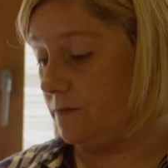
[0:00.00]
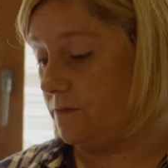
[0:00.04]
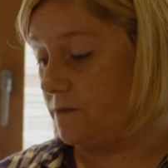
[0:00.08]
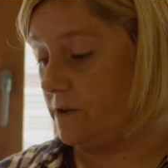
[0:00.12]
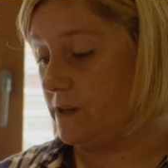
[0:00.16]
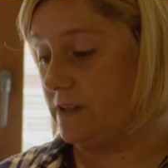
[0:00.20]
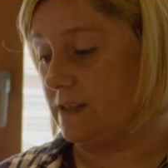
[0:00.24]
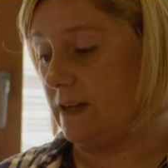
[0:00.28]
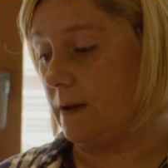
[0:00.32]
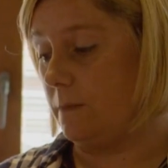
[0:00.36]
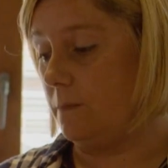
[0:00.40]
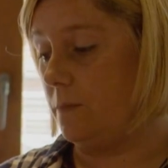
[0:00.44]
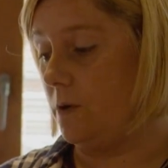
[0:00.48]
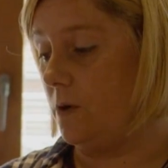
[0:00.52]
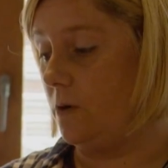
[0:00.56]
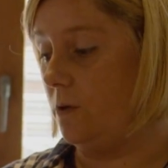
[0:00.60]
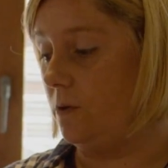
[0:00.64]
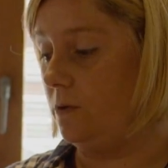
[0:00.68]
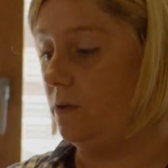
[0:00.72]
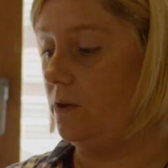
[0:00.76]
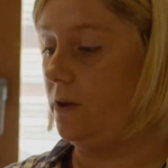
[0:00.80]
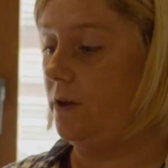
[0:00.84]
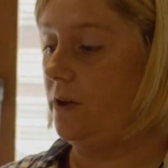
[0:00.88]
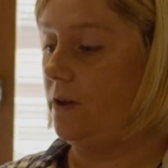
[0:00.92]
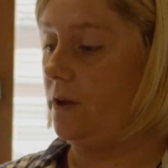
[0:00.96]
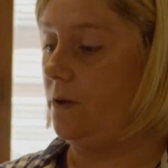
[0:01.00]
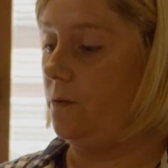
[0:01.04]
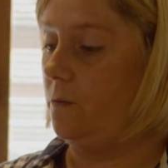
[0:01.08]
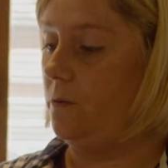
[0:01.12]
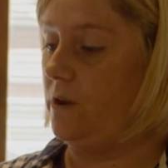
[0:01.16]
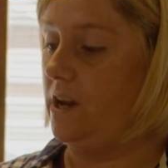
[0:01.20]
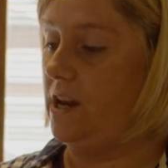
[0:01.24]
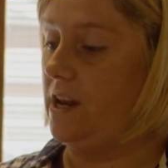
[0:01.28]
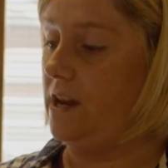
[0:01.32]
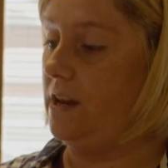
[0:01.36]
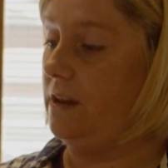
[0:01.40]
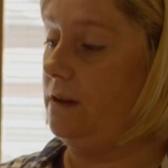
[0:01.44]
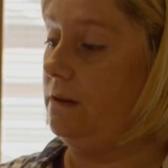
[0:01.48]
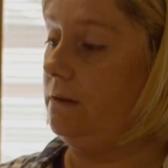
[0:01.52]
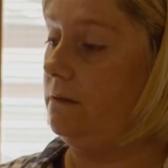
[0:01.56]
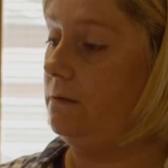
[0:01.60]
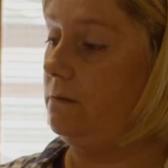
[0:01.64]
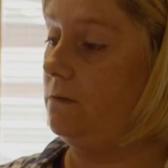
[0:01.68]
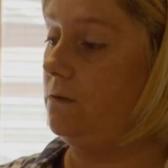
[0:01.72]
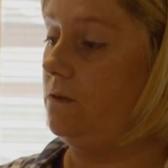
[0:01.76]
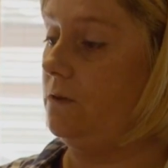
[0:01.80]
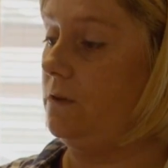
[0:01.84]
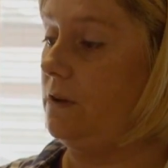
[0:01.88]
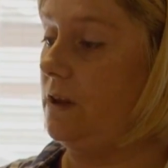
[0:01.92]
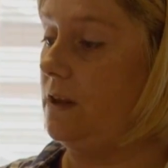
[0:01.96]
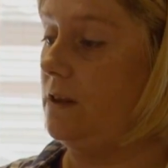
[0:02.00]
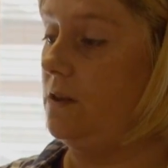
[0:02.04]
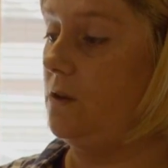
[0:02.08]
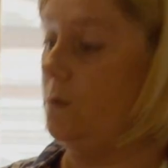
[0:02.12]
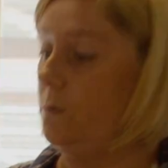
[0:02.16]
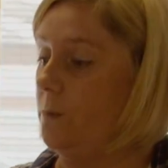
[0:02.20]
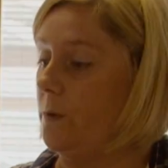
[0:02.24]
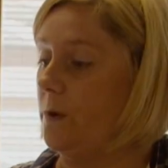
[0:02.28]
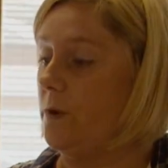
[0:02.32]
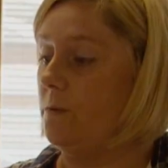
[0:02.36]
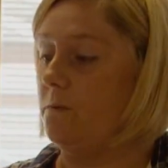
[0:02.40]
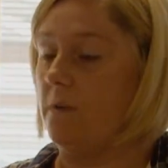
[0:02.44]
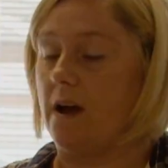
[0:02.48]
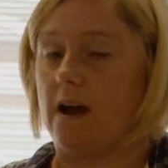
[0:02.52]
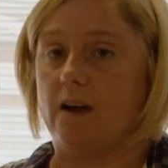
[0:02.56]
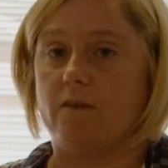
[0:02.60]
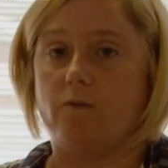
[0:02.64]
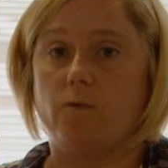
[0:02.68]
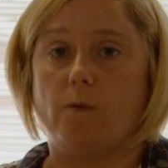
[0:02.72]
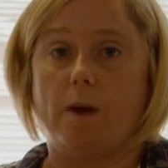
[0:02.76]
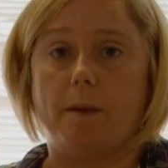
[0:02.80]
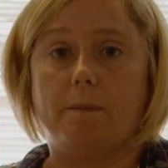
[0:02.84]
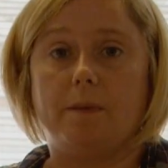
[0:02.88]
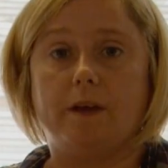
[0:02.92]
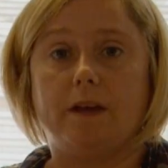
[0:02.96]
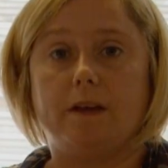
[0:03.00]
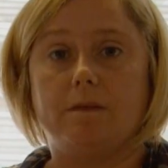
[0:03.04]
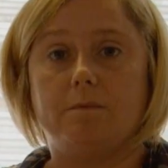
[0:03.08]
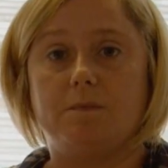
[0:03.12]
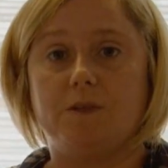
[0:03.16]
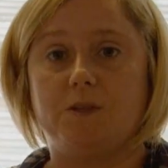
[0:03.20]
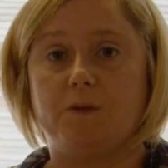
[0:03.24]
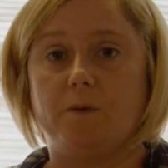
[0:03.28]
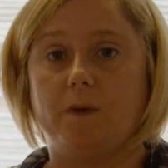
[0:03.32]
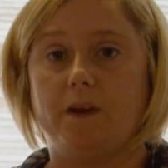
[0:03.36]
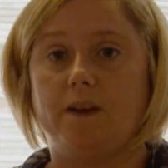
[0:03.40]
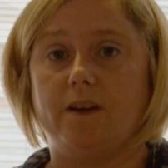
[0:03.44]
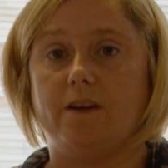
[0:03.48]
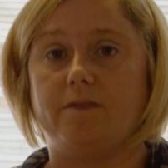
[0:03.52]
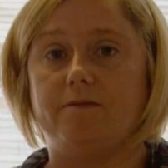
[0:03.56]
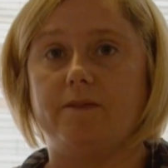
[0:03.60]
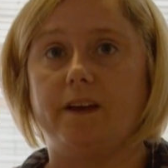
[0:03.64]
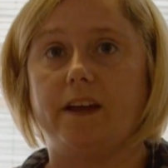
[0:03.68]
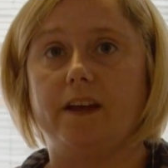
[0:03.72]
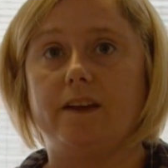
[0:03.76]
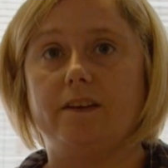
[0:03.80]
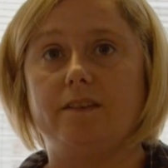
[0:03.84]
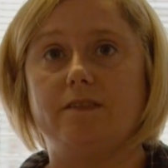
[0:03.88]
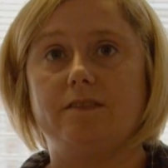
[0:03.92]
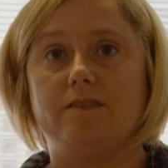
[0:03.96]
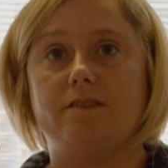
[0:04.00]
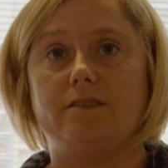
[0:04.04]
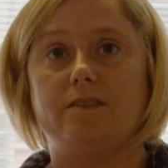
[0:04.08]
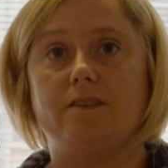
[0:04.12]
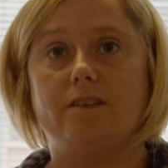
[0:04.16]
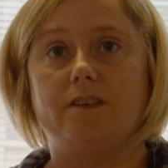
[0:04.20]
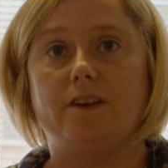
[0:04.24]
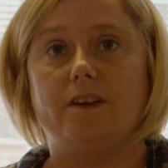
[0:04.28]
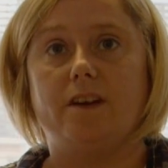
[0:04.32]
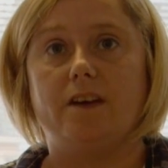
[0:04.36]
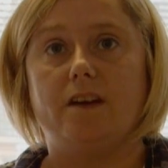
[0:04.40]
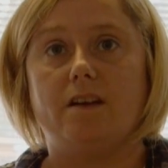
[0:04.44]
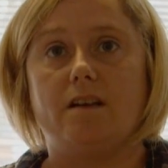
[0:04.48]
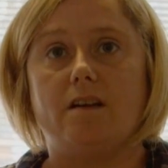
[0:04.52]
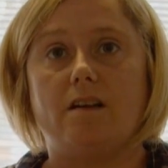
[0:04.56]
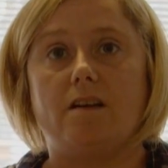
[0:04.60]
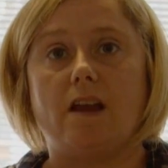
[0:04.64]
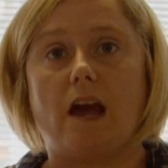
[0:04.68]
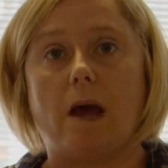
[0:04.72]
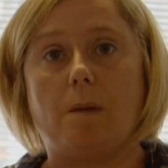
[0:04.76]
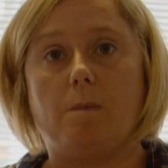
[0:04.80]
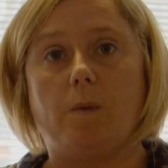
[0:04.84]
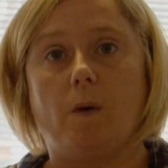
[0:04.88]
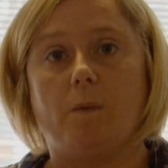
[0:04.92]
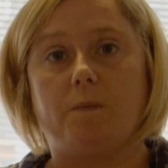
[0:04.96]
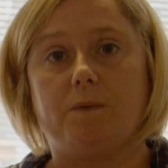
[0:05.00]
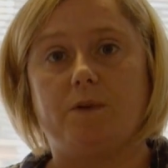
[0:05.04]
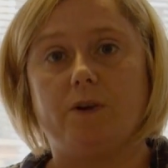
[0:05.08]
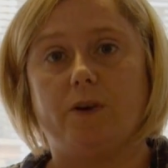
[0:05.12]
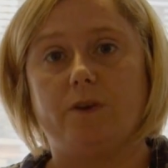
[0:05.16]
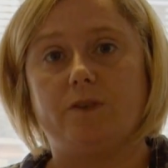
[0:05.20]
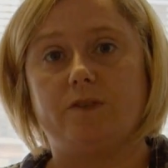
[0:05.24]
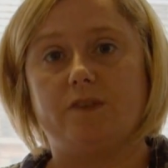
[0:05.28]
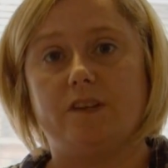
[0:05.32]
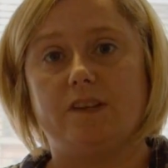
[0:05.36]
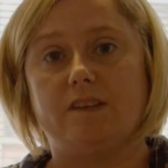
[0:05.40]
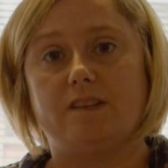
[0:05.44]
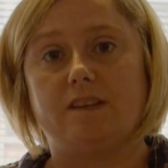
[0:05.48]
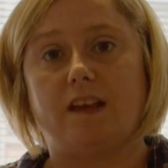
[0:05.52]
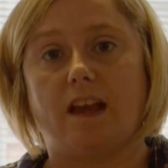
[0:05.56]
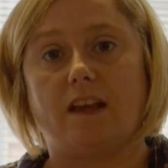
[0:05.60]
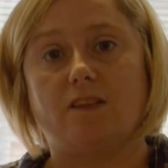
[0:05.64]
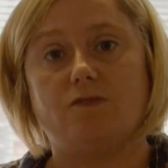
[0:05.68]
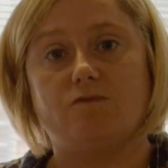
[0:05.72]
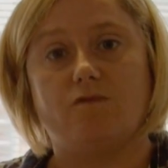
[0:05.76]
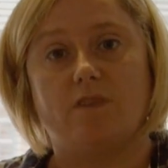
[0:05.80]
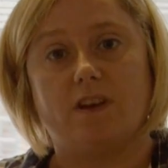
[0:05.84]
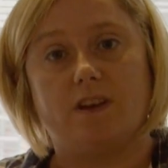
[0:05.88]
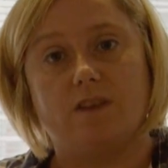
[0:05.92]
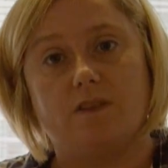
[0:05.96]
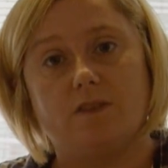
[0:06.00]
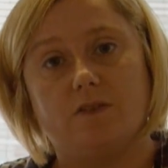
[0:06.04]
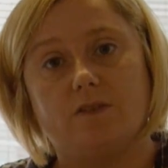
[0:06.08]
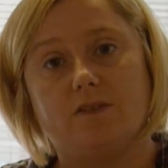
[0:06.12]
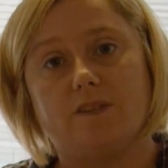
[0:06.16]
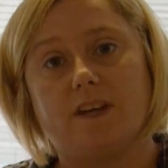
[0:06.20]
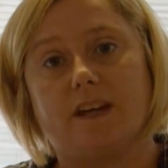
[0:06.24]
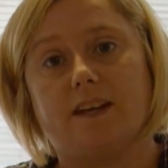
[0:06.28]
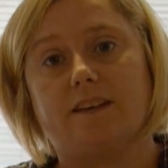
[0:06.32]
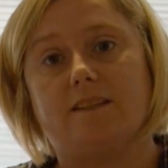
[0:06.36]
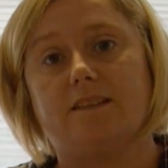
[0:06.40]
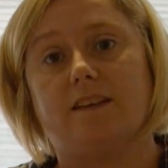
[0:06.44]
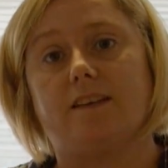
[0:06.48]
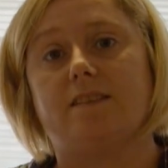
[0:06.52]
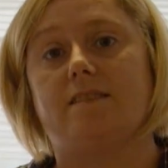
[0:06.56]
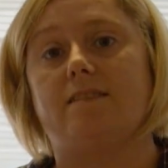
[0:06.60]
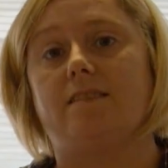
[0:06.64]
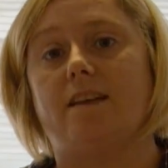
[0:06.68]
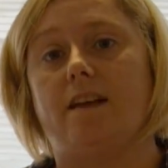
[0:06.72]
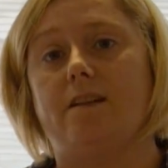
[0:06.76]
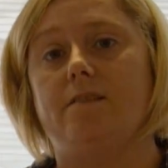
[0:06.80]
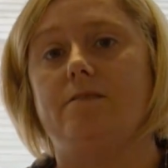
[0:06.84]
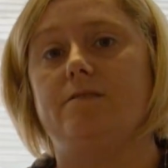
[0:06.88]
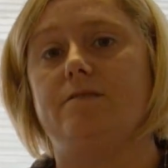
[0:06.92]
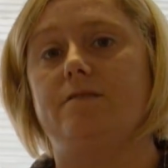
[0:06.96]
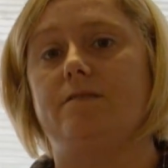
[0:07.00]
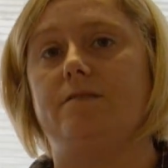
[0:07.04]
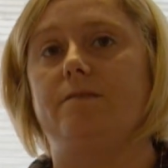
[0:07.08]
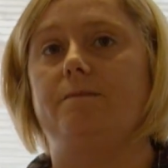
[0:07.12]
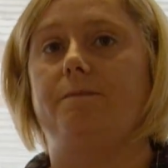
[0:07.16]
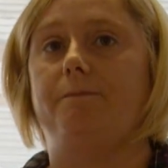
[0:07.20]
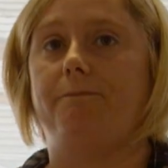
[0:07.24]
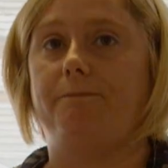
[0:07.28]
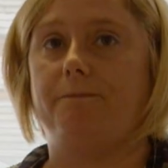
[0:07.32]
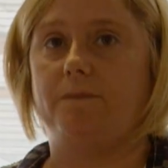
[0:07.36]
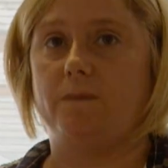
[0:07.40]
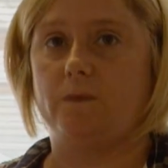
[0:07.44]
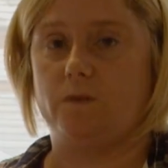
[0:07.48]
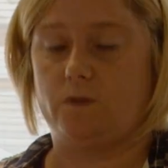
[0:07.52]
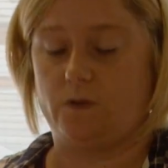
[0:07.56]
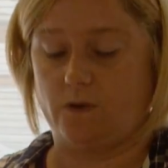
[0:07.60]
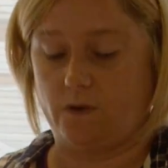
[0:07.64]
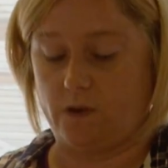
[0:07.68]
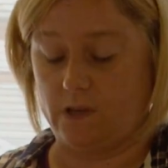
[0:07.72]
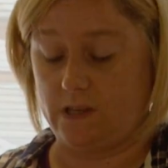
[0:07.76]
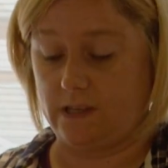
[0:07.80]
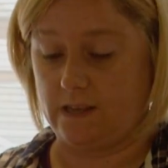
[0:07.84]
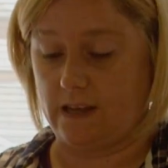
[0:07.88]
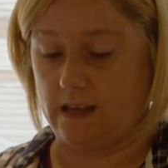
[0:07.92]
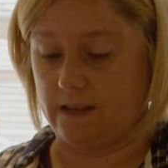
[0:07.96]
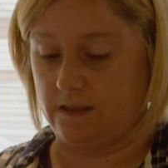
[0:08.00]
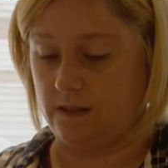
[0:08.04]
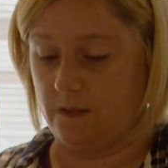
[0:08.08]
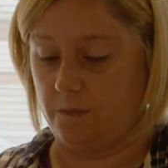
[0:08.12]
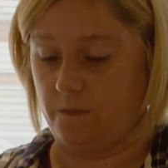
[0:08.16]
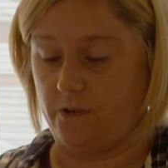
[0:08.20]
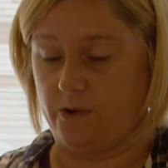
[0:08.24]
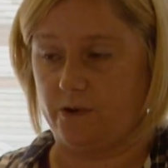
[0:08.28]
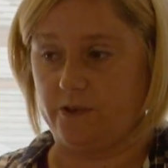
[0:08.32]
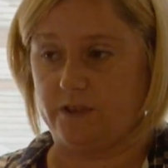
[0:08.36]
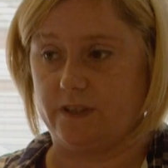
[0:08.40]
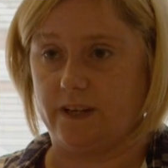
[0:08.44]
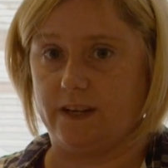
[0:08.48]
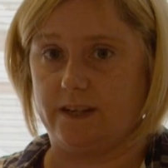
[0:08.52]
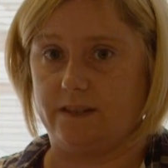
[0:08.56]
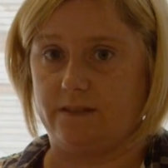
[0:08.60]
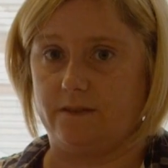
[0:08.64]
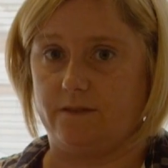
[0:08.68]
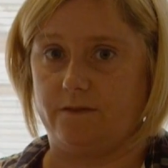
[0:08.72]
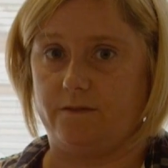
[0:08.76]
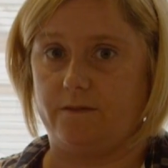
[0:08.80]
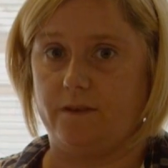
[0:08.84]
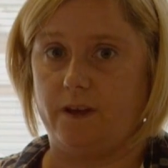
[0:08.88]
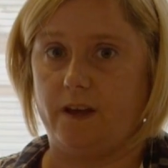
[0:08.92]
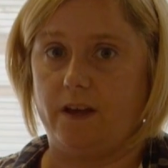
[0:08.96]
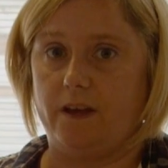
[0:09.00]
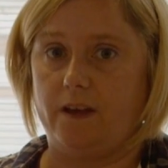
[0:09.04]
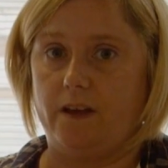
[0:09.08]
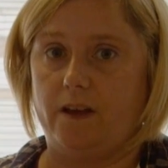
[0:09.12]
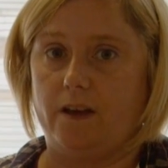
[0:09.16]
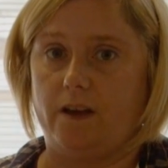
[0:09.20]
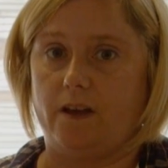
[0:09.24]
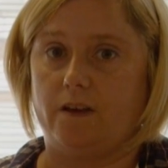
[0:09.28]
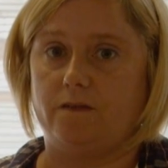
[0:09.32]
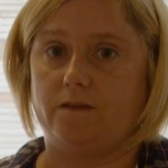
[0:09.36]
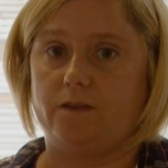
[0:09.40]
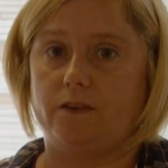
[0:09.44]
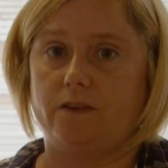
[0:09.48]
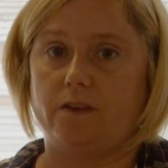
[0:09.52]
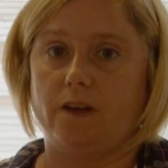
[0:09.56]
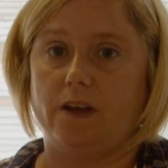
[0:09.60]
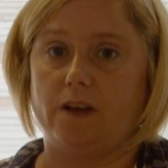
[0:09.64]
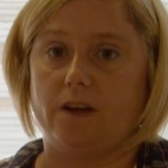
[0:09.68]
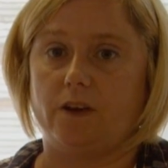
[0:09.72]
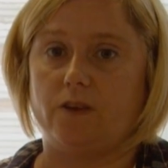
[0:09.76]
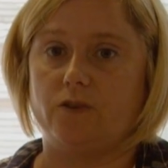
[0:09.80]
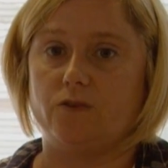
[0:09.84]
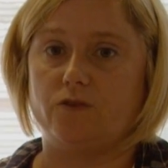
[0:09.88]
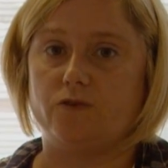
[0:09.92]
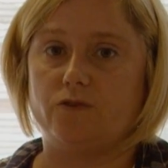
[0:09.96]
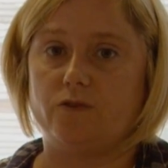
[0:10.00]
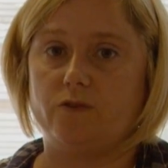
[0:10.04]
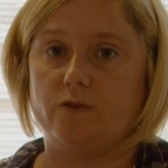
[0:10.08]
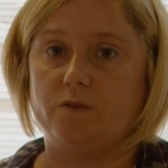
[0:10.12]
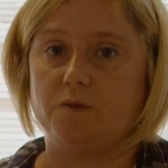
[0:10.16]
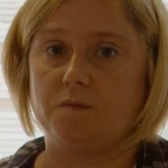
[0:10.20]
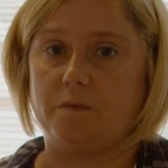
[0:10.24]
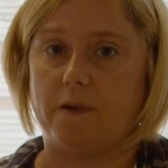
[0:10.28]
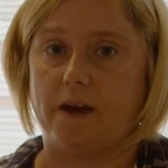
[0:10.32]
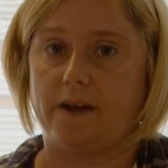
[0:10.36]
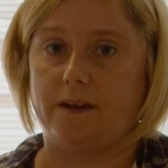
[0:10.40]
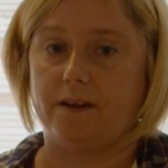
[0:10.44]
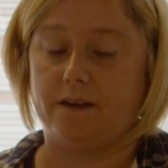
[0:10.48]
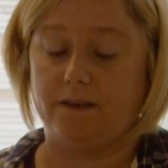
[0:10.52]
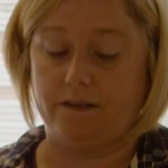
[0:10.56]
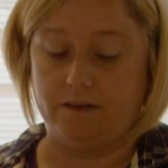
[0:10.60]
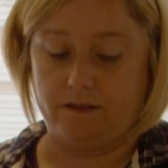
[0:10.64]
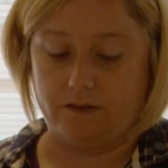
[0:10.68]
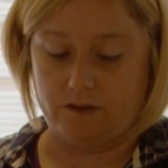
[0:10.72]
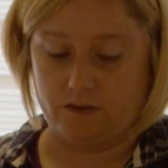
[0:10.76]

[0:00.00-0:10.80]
For example, we in the womb have webbing between our fingers and apoptosis gets rid of those excess cells. So that's the process of, of in a controlled manner.